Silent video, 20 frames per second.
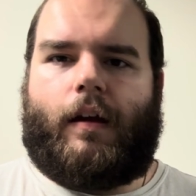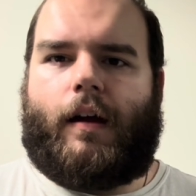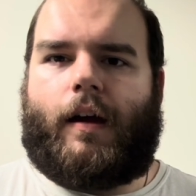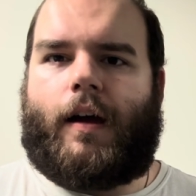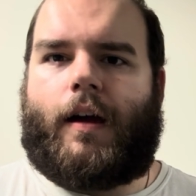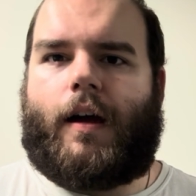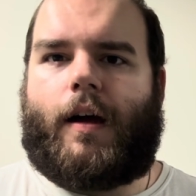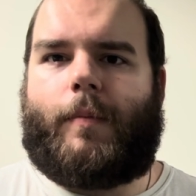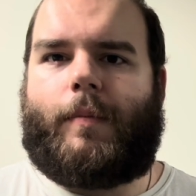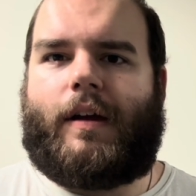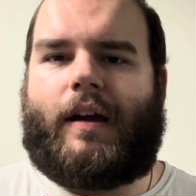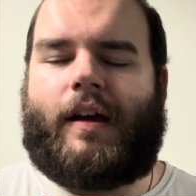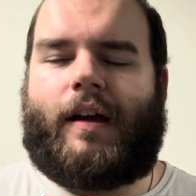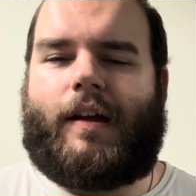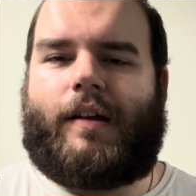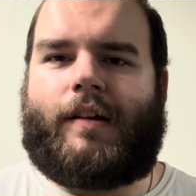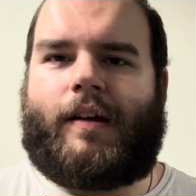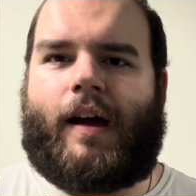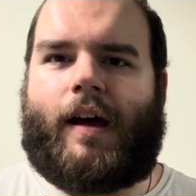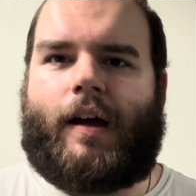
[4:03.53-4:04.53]

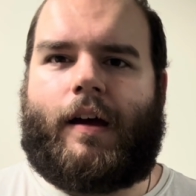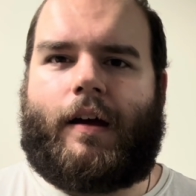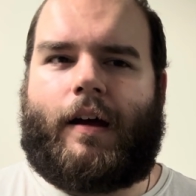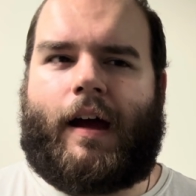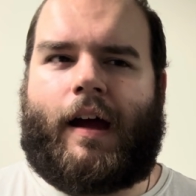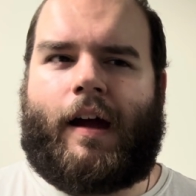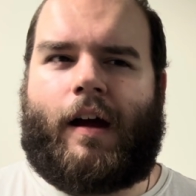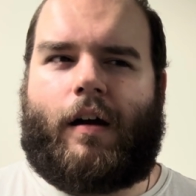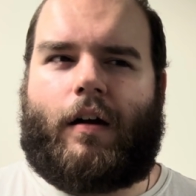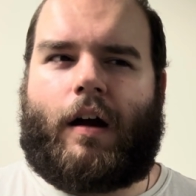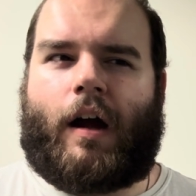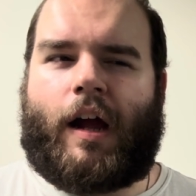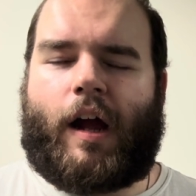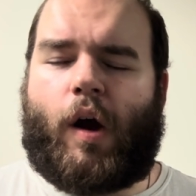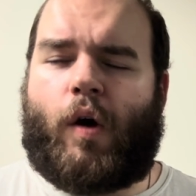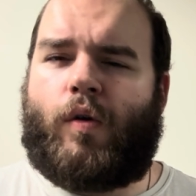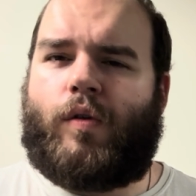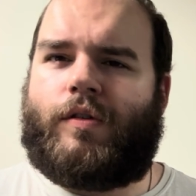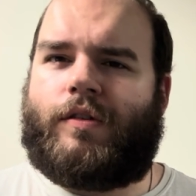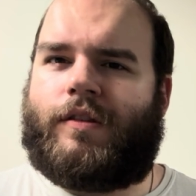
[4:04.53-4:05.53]
I
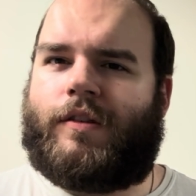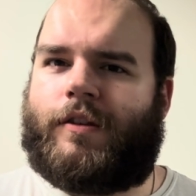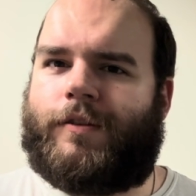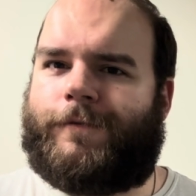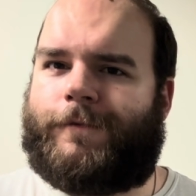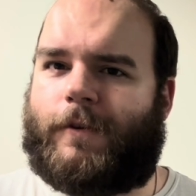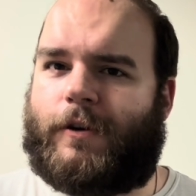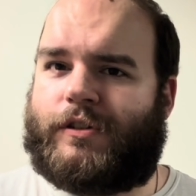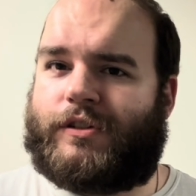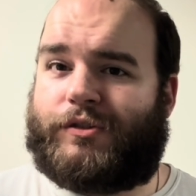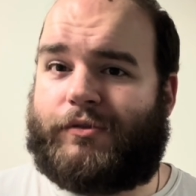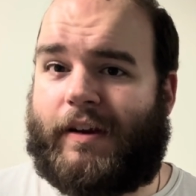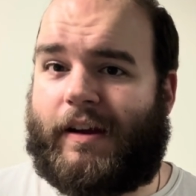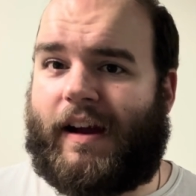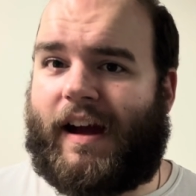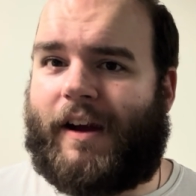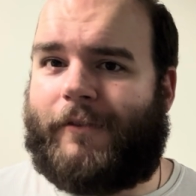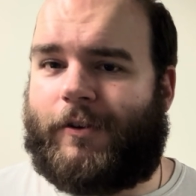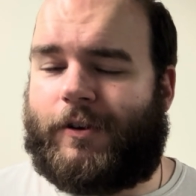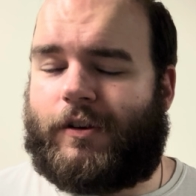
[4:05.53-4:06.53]
own the first 3
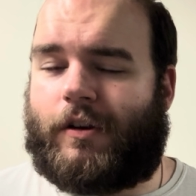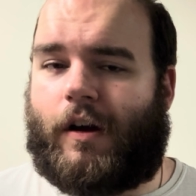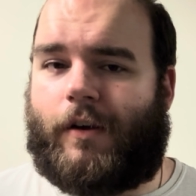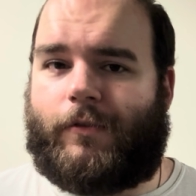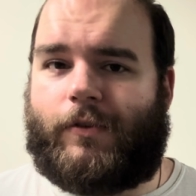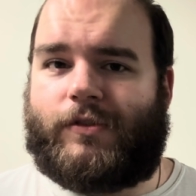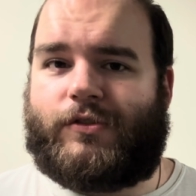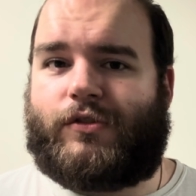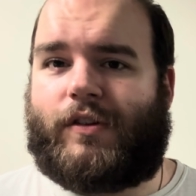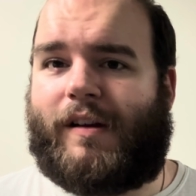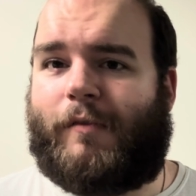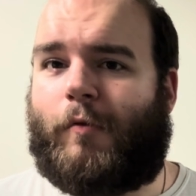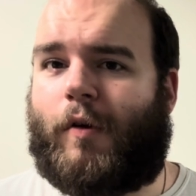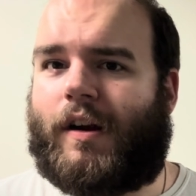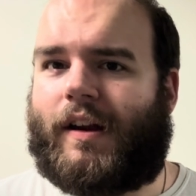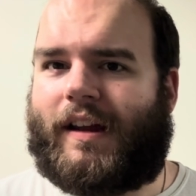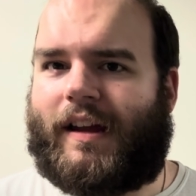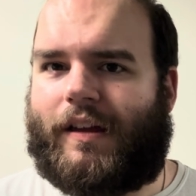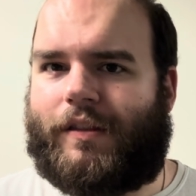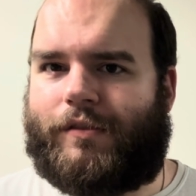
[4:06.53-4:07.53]
graphic novels, so I
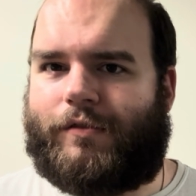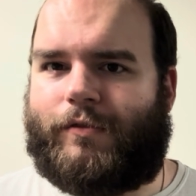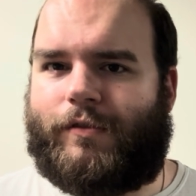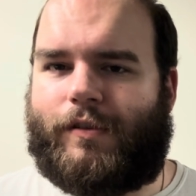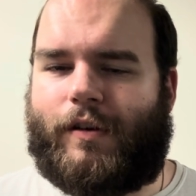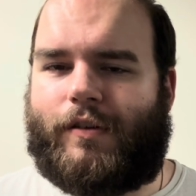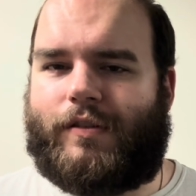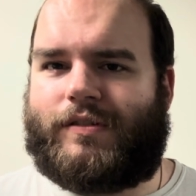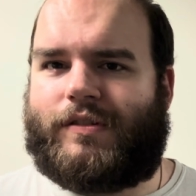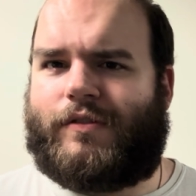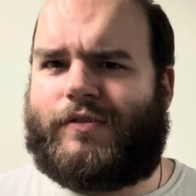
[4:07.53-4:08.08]
want to get through those.